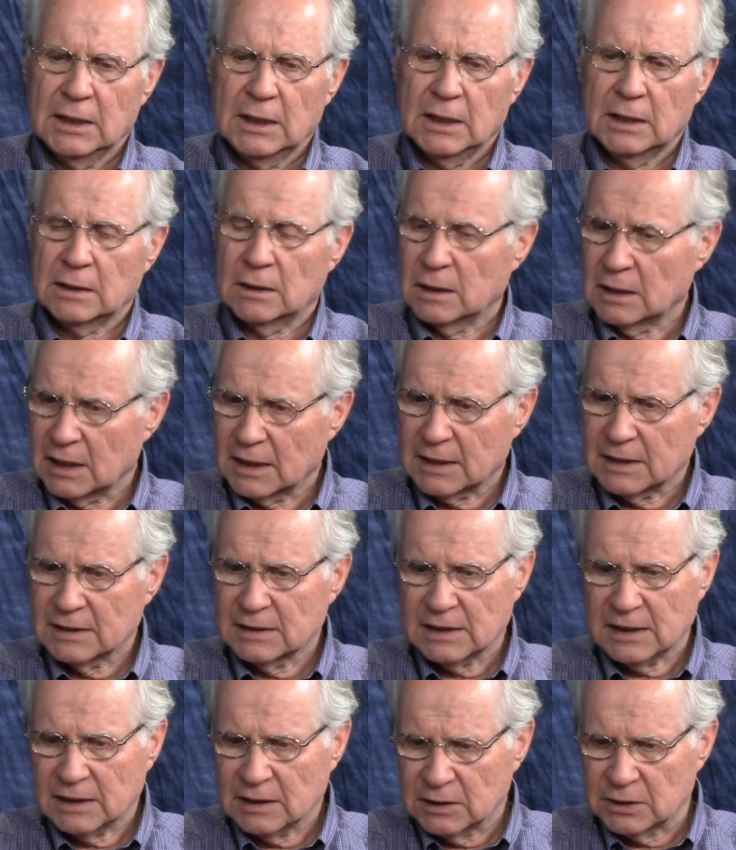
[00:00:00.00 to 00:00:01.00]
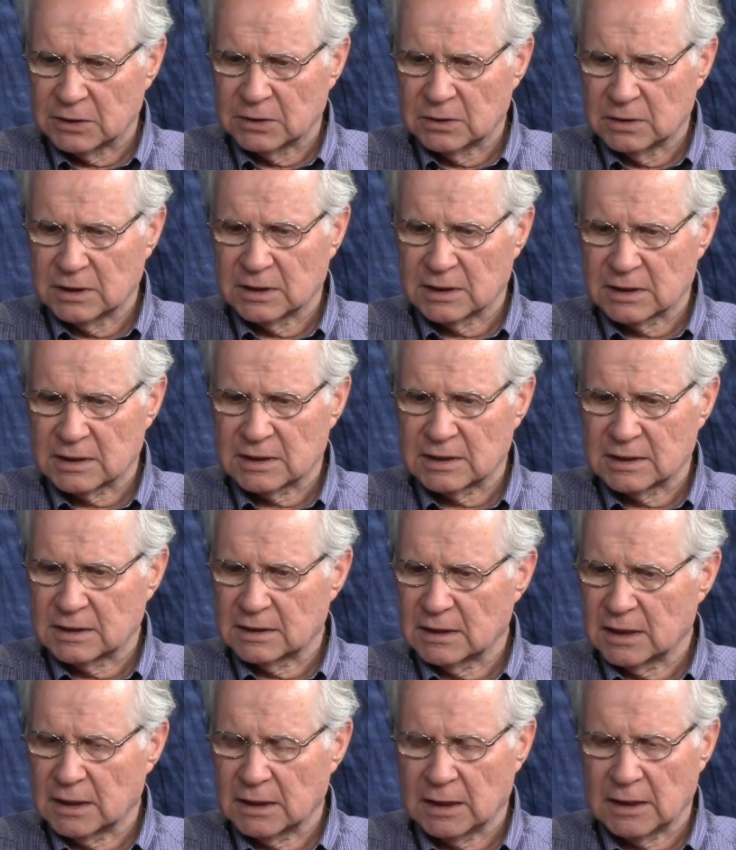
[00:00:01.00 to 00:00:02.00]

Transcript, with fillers: and all I can tell you is that uh,